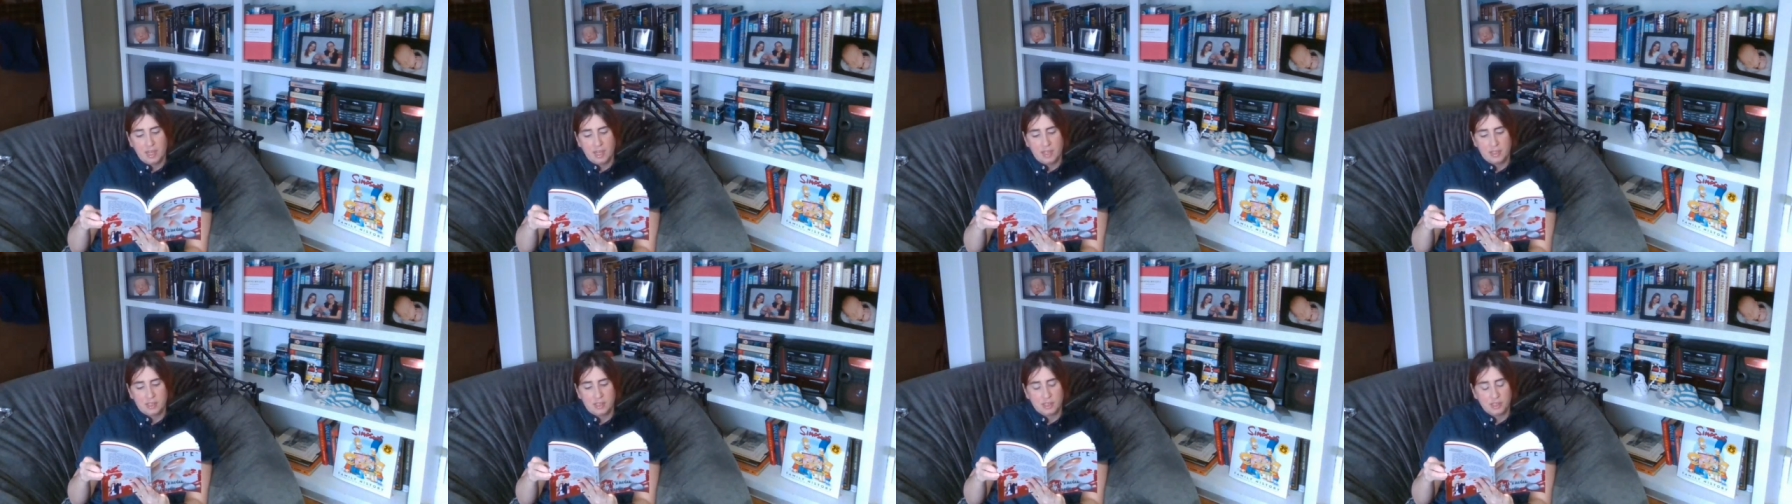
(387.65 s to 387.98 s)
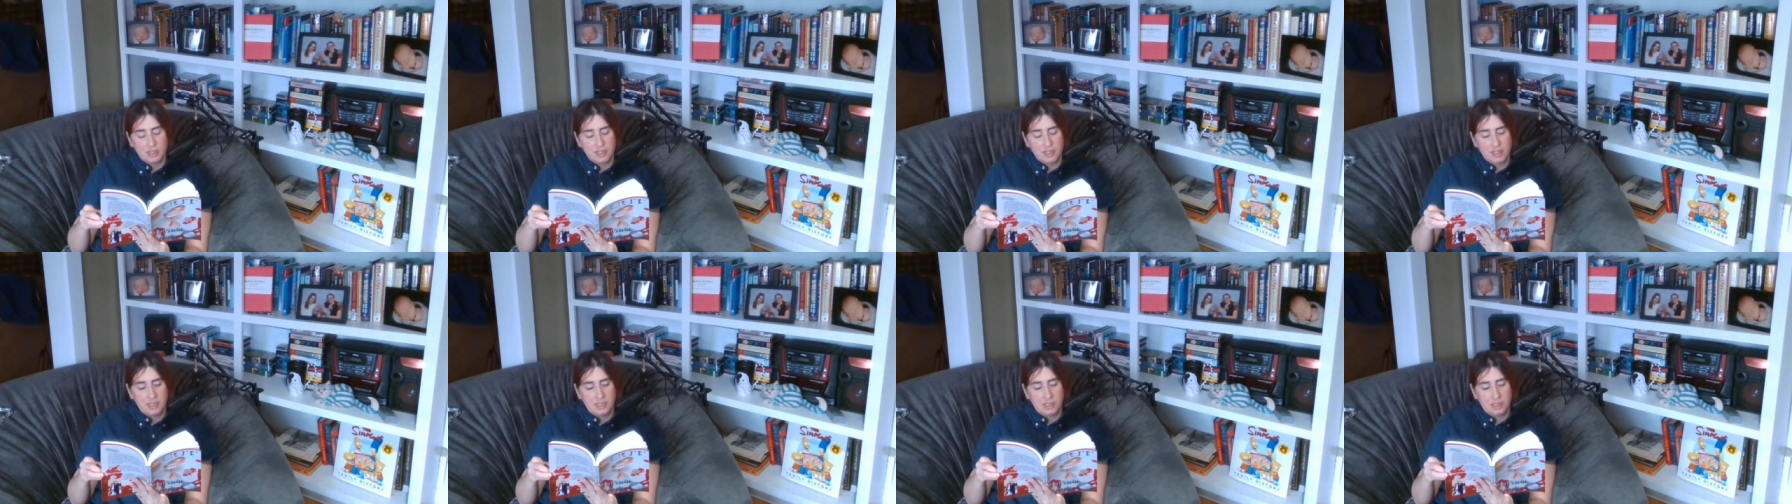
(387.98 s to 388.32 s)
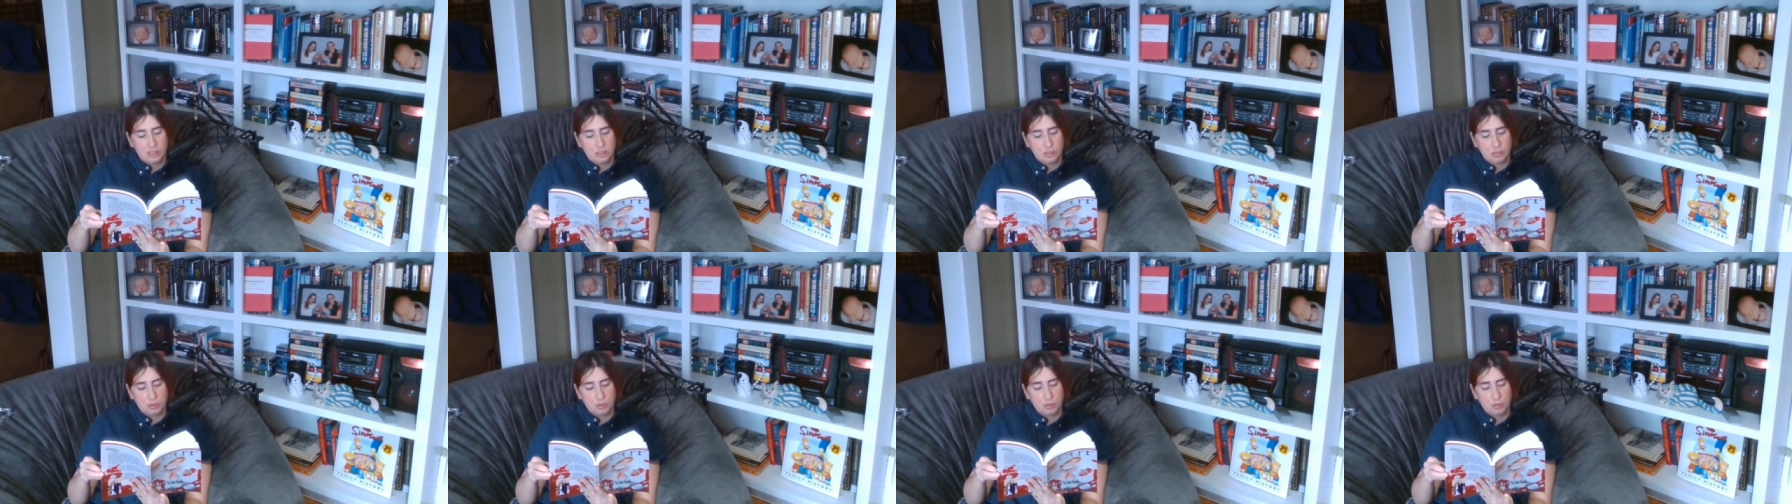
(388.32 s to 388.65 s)
As their
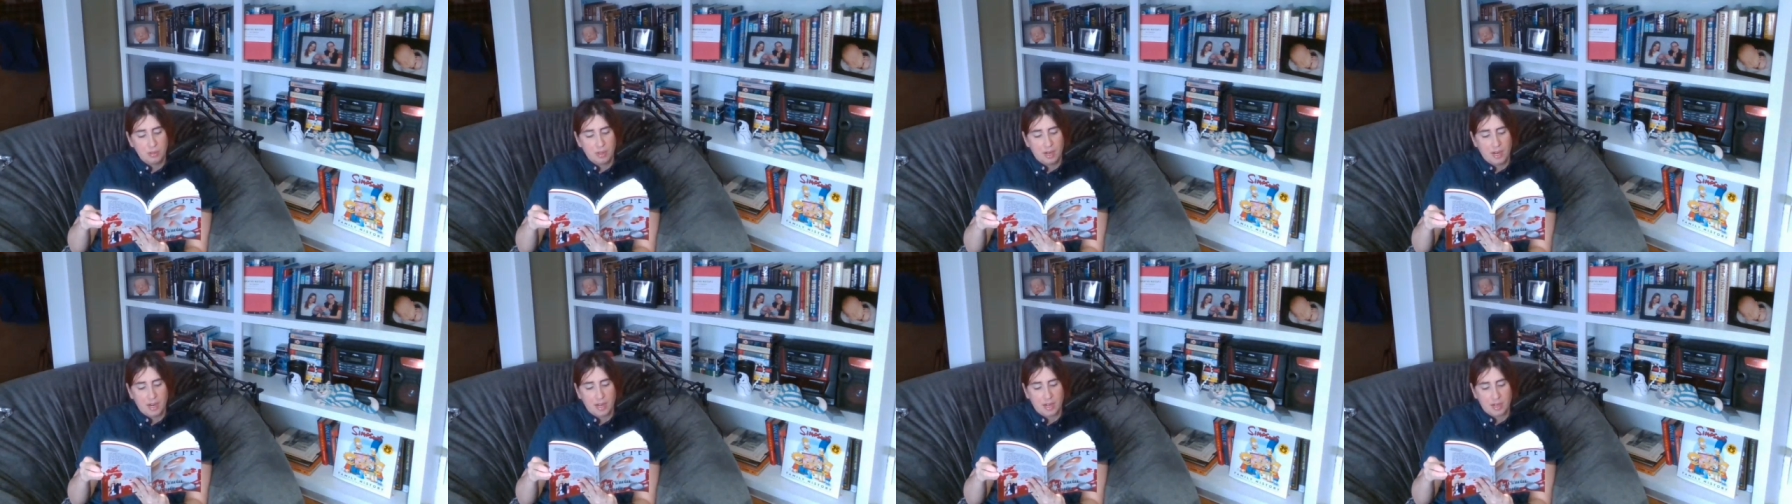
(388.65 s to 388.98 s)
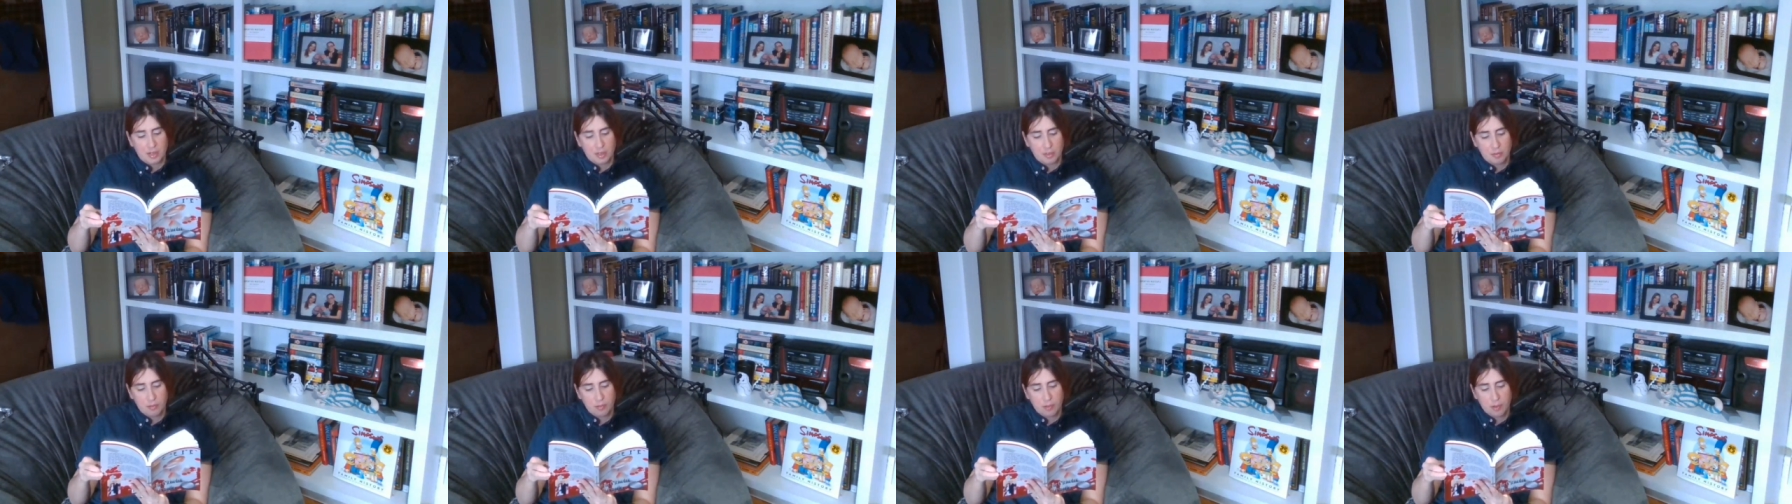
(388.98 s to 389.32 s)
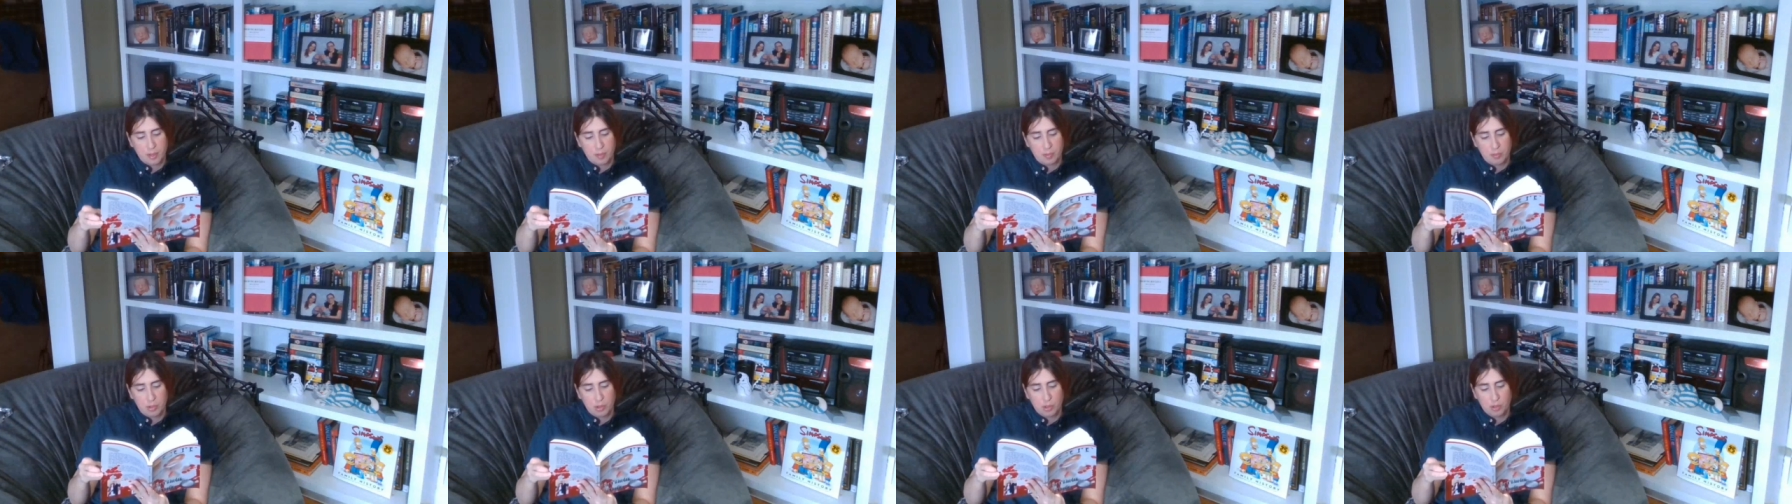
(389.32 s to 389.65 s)
kisses grew hotter,
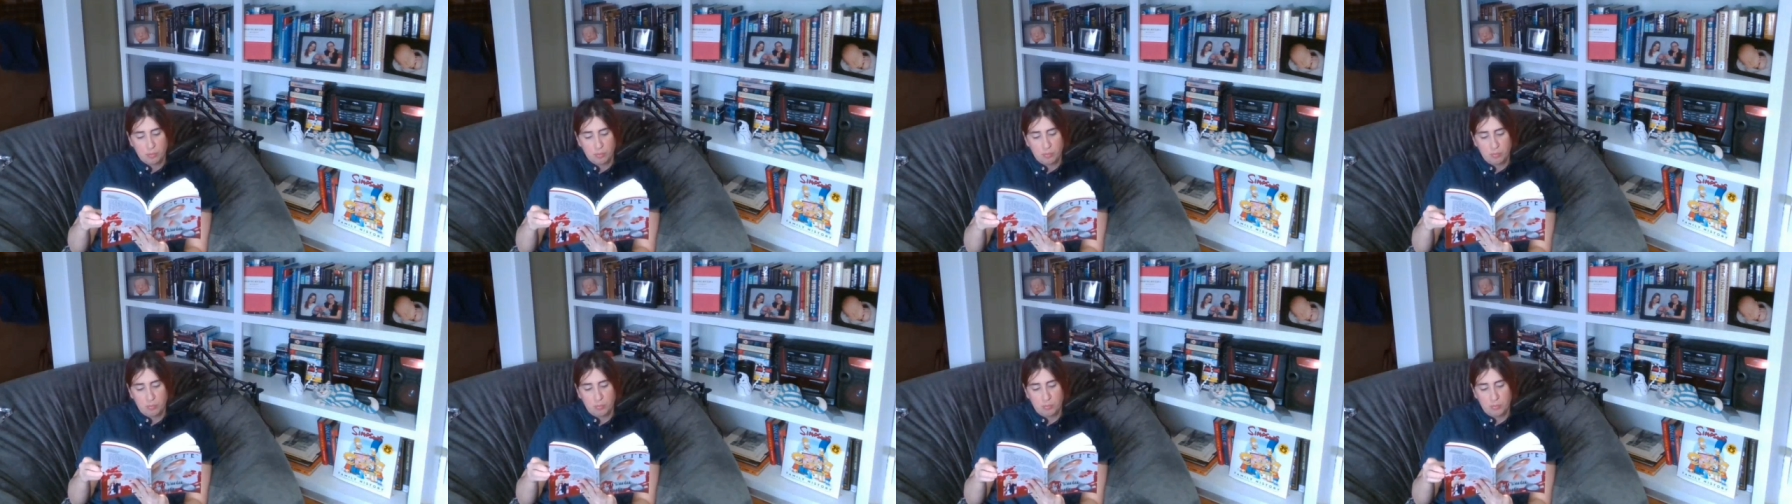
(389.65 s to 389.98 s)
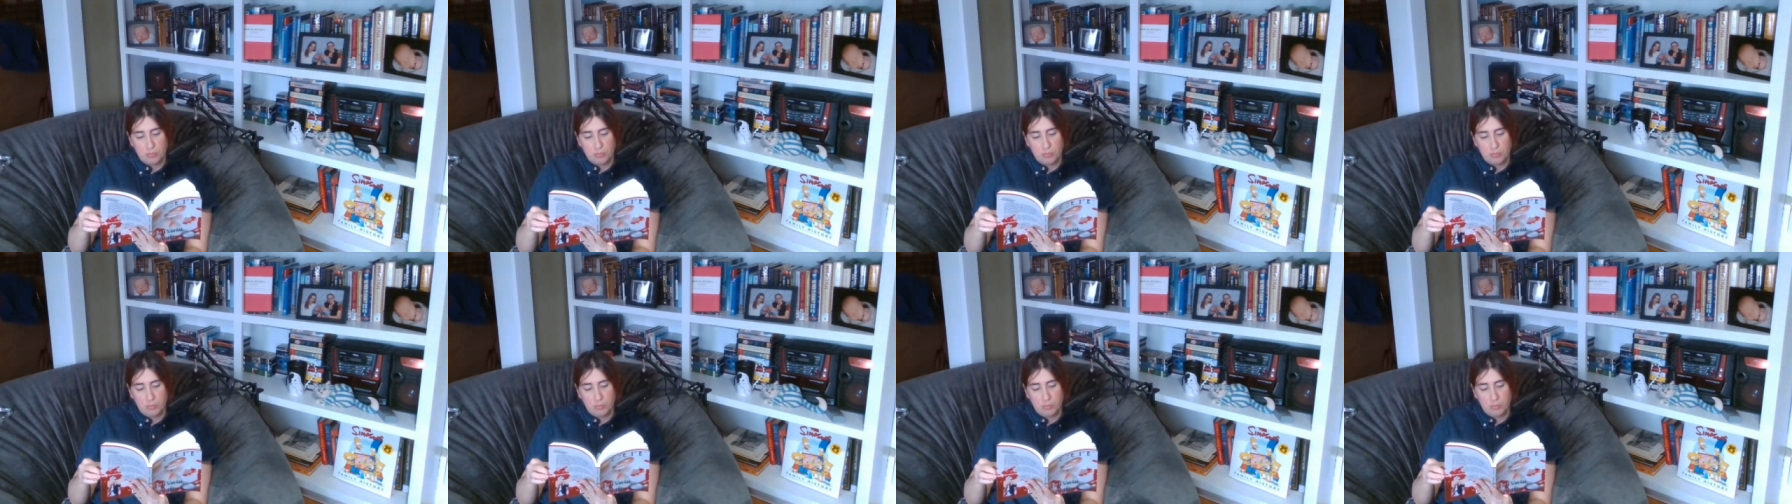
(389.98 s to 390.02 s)
Fred pulled